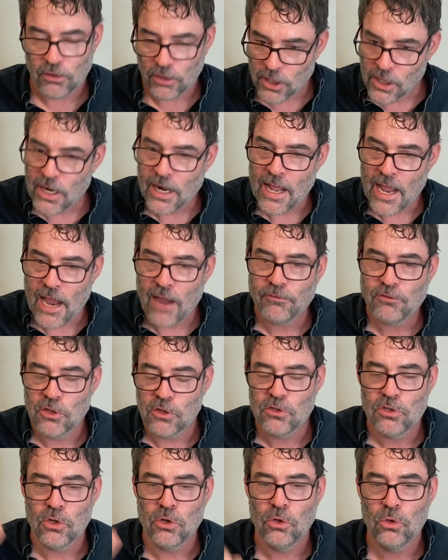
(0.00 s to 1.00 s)
You're going to have
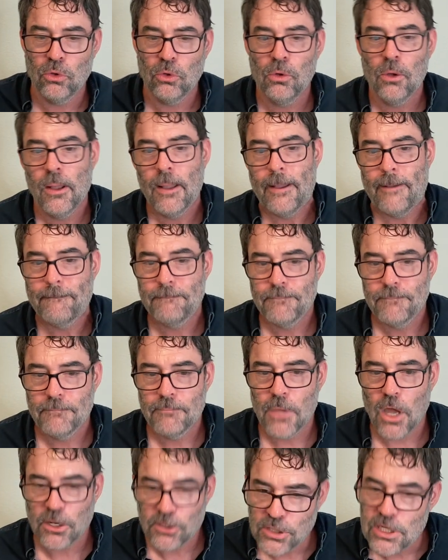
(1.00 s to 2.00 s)
to do
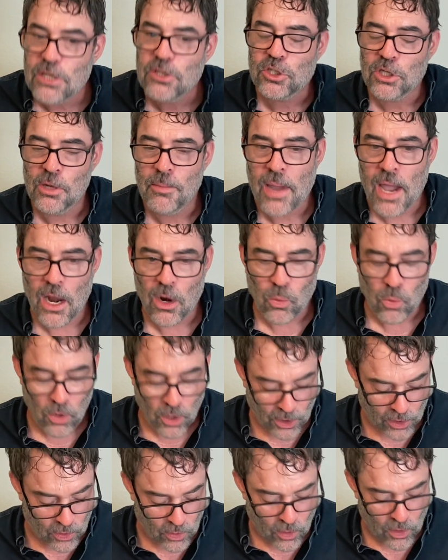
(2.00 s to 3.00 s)
a decent amount of
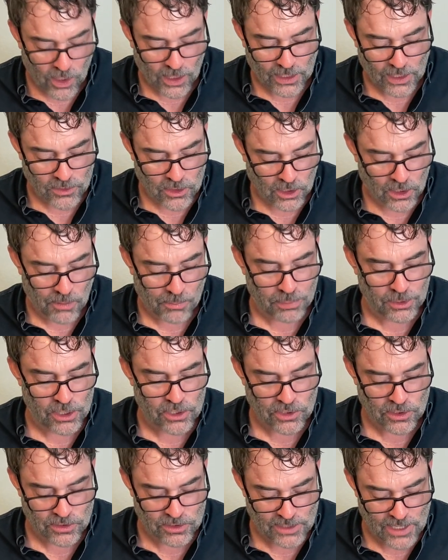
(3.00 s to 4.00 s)
work in order to get the
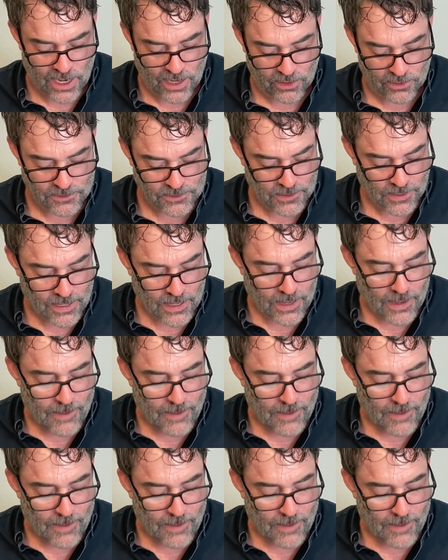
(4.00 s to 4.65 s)
completion standards.